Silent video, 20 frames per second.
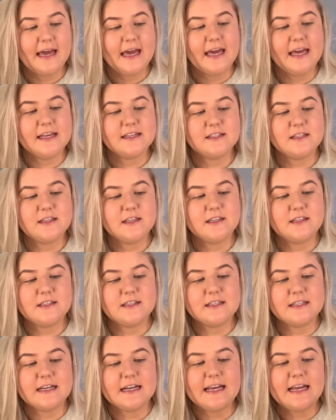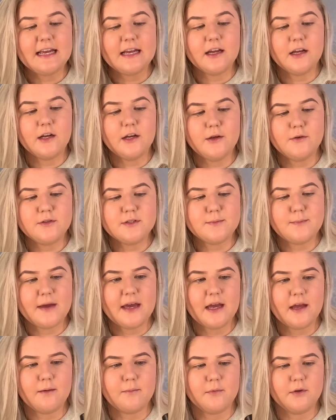It's the Sleek Loose
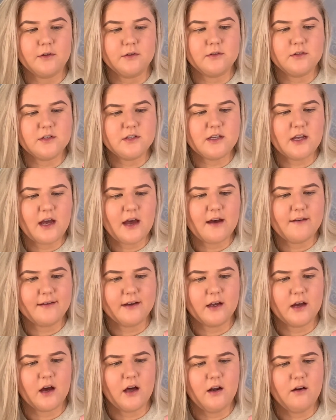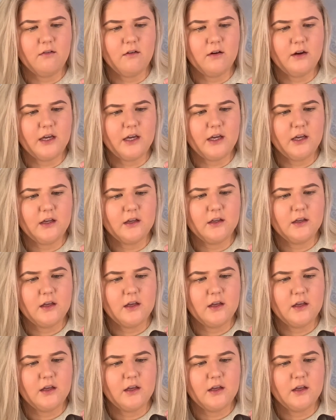Pigment. Does it have a colour on it?